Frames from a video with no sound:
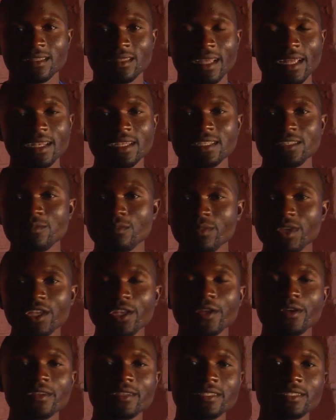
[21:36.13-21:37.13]
That is
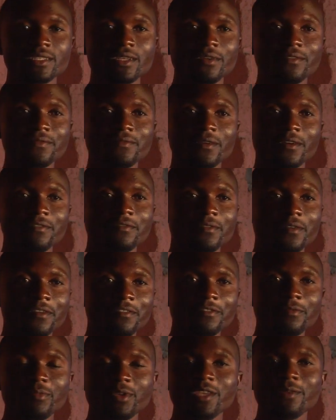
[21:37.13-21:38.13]
millions
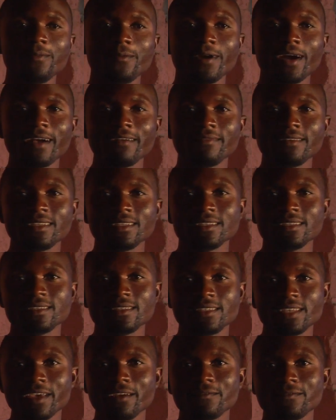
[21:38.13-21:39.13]
of people having
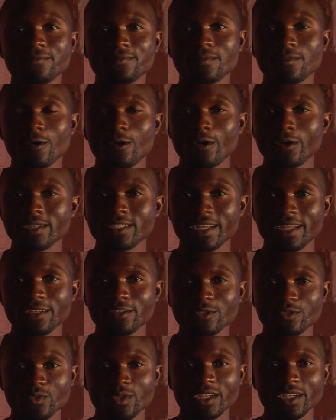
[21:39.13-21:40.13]
safe water
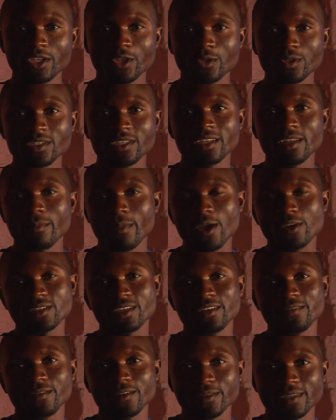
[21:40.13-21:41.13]
to drink using the
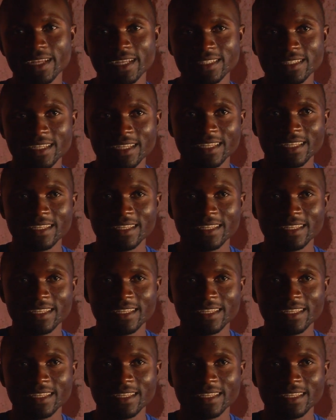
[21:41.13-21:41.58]
Biosand filters.